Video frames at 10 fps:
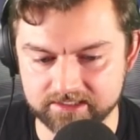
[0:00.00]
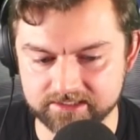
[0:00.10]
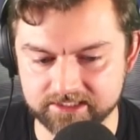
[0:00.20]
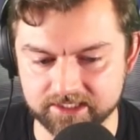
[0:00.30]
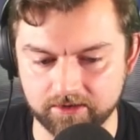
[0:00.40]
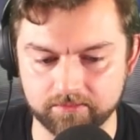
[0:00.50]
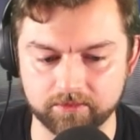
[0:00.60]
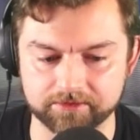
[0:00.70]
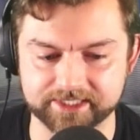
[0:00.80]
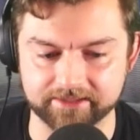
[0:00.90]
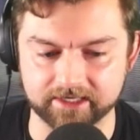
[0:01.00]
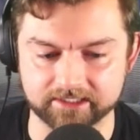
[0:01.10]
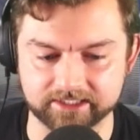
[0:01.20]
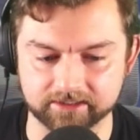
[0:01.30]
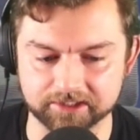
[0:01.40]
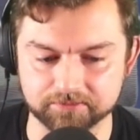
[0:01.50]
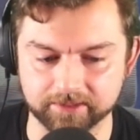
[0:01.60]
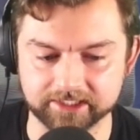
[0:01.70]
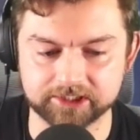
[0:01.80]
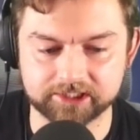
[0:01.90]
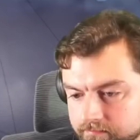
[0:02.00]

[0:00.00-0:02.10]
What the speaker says: you know, we'll say that a deal is reached.